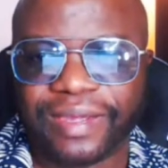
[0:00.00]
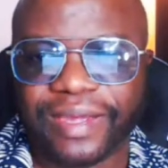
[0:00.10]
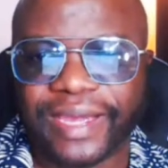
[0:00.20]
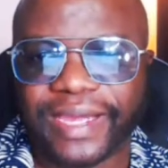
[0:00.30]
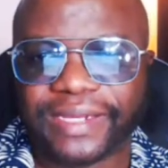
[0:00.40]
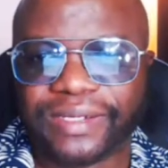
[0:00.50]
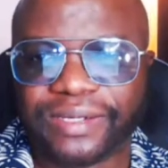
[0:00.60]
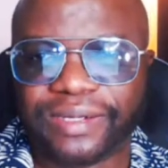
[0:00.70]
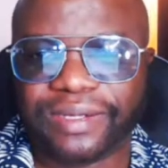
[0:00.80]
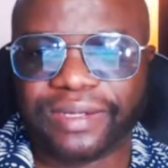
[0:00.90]

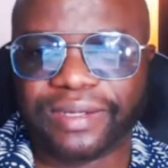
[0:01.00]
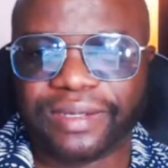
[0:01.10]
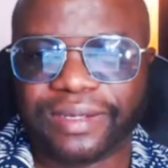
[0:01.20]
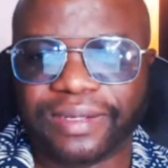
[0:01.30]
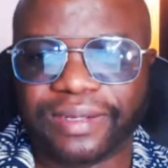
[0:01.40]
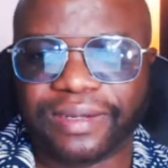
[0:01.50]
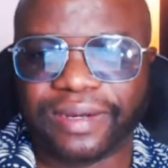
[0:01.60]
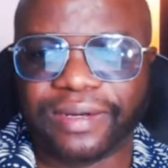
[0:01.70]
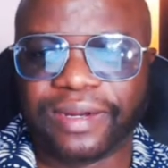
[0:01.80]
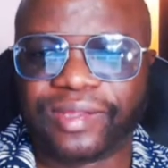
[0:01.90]
And
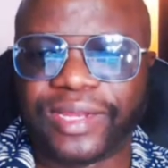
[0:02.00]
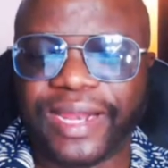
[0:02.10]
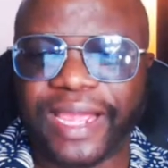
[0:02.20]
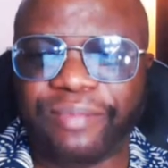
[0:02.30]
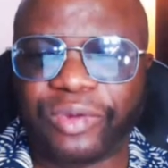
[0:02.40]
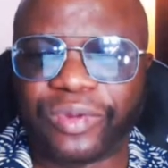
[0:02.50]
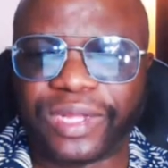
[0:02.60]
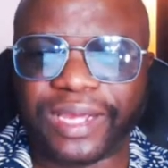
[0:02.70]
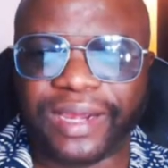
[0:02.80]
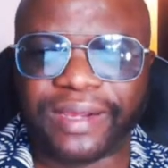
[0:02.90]
another name you will
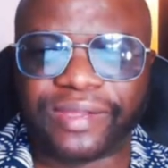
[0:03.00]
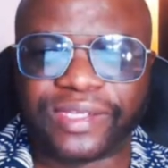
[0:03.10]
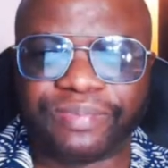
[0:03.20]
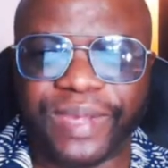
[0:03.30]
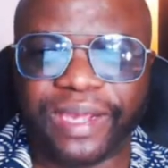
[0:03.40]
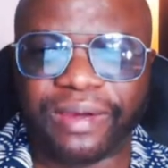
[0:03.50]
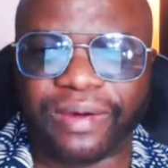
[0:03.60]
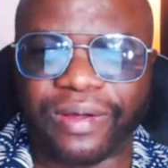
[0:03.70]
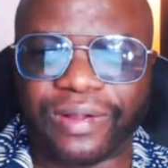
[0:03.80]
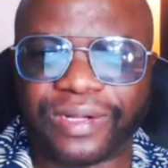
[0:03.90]
hear this being
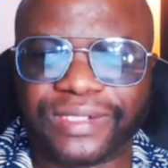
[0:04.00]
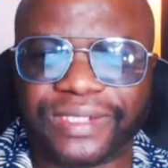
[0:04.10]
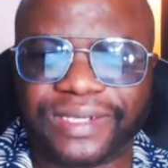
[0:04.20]
called,